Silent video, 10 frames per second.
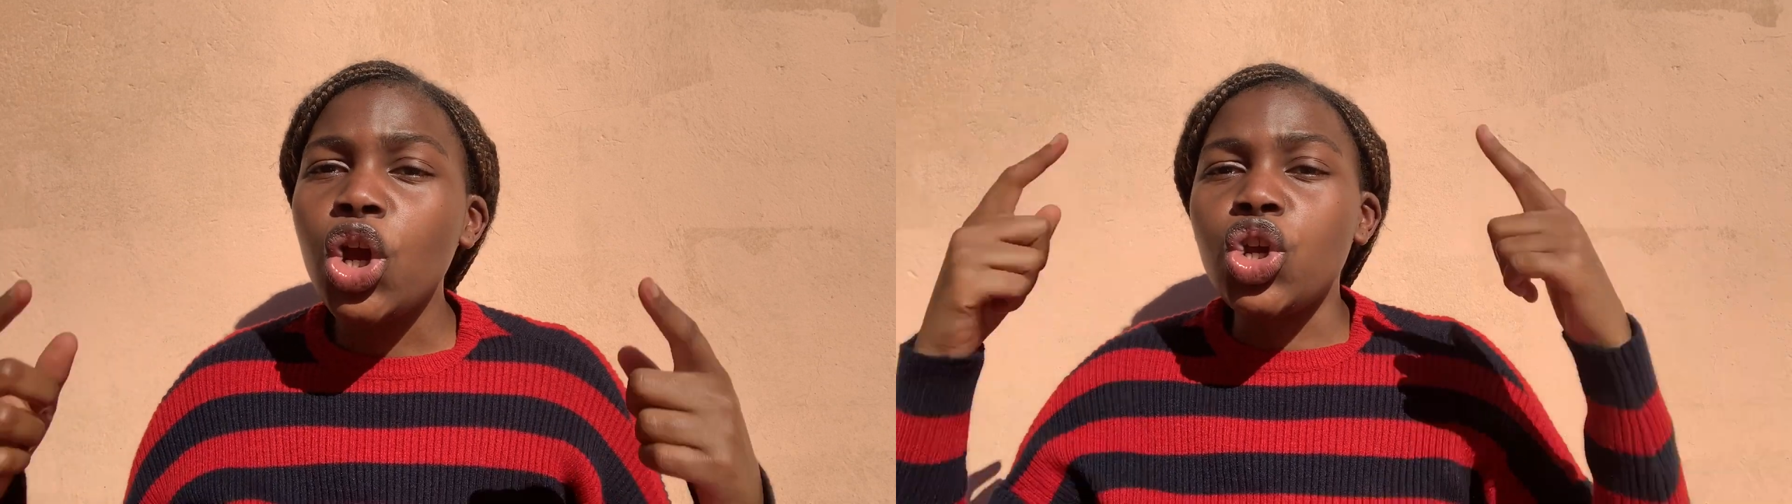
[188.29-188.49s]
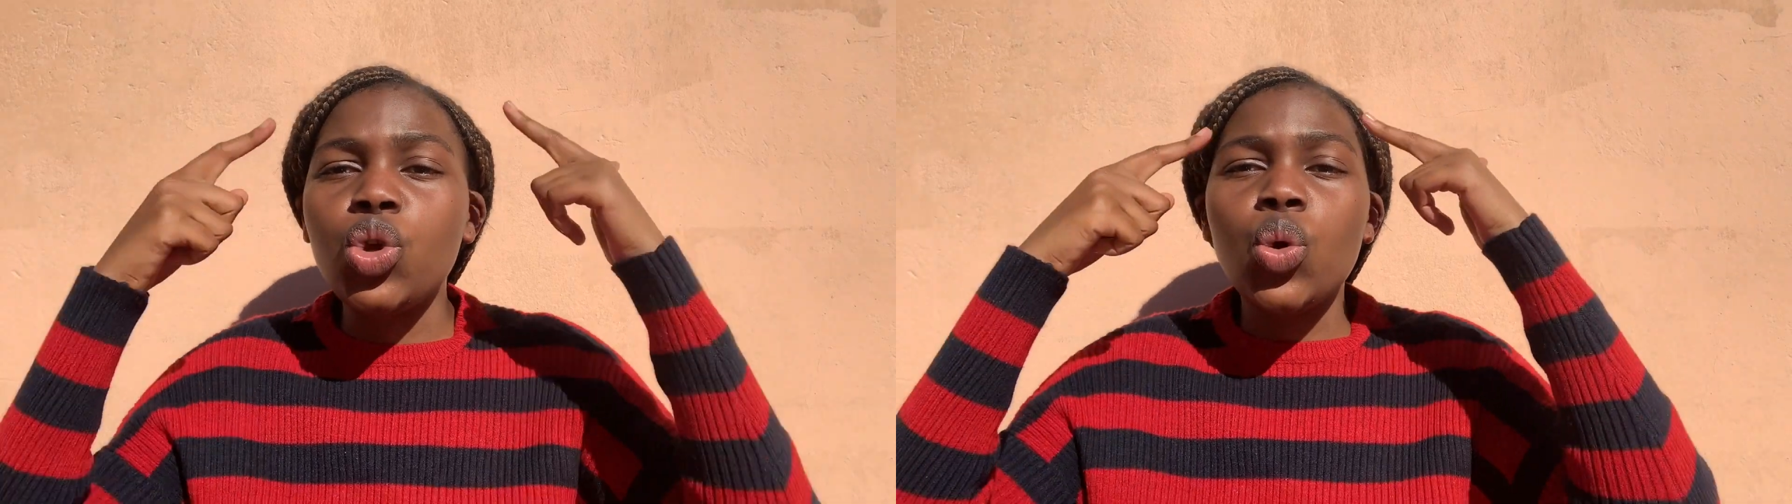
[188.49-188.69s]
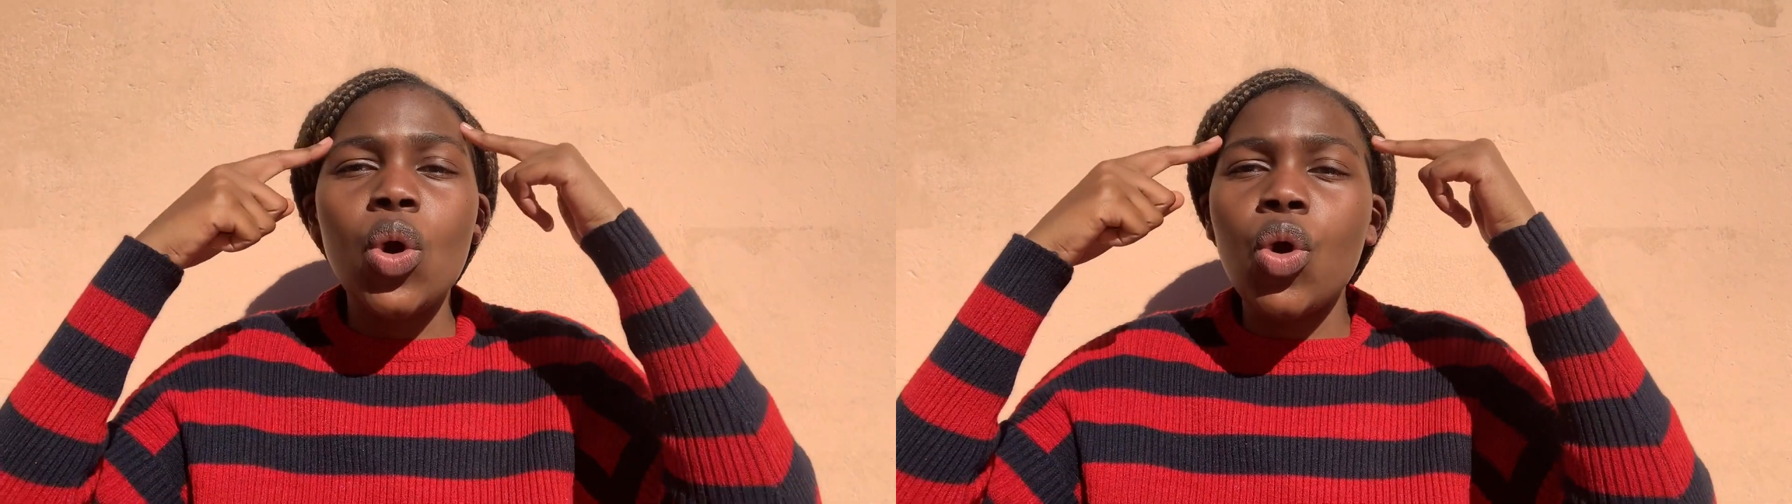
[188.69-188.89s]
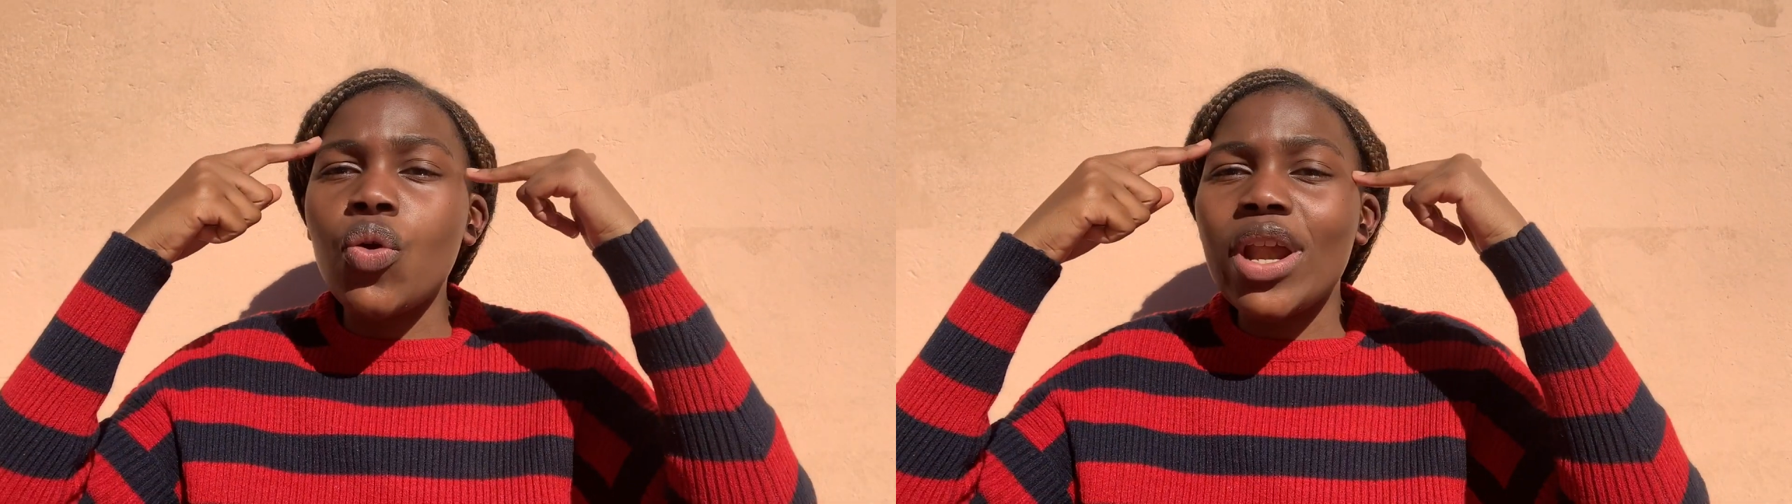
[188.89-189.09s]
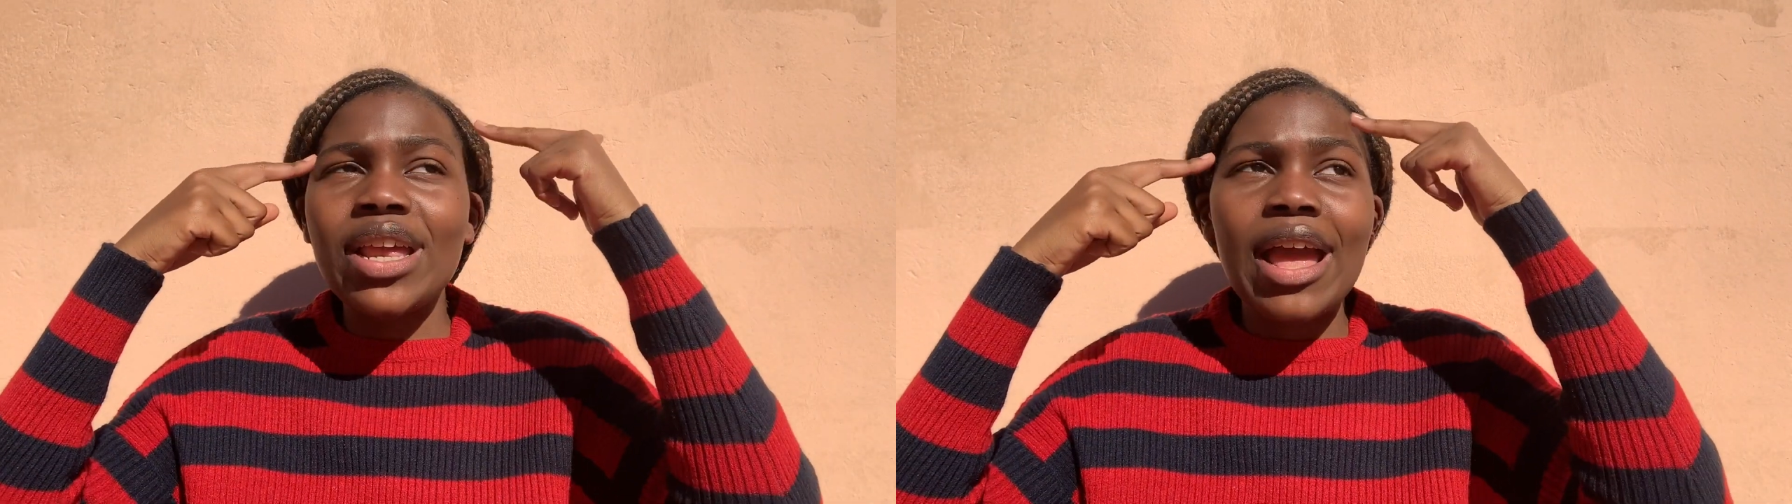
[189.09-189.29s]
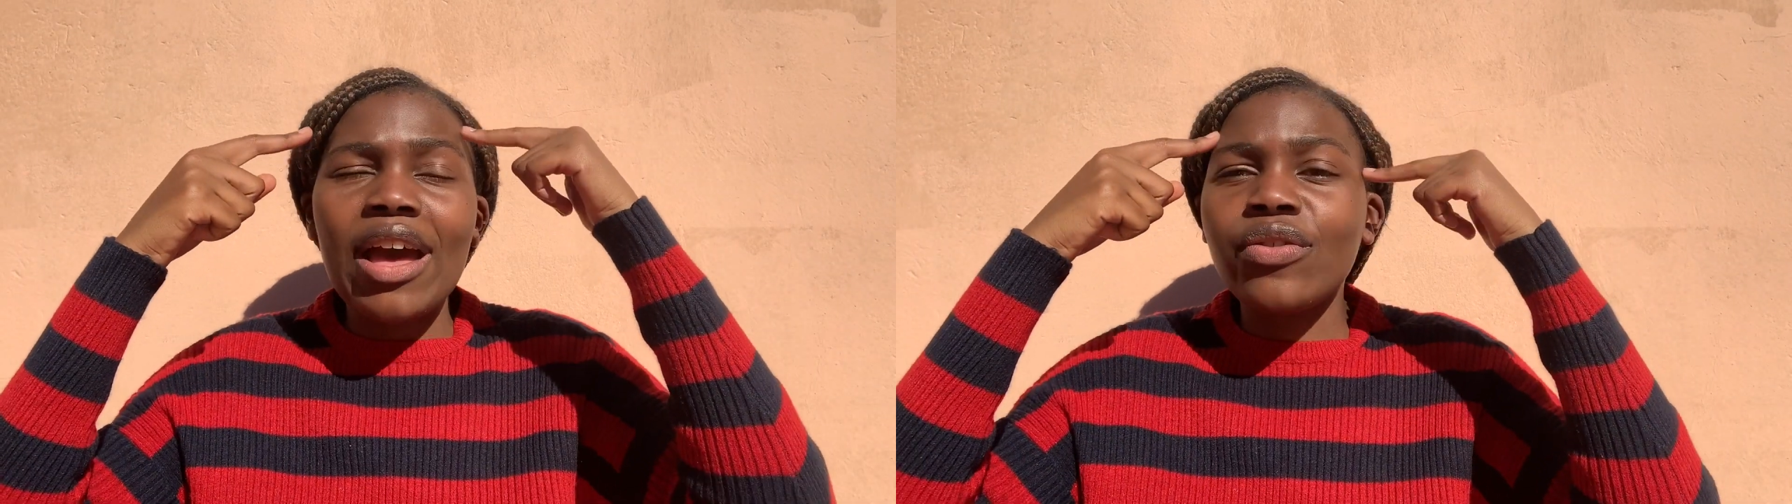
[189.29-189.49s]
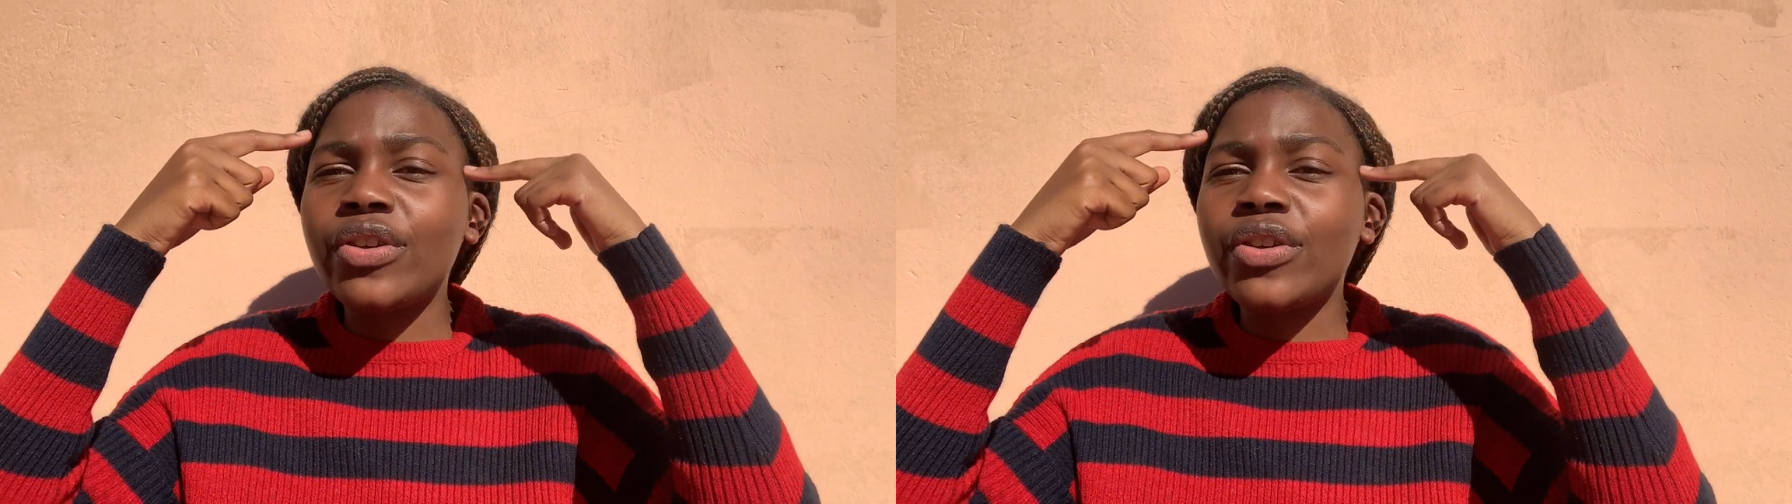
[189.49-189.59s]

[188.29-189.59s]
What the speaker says: you already have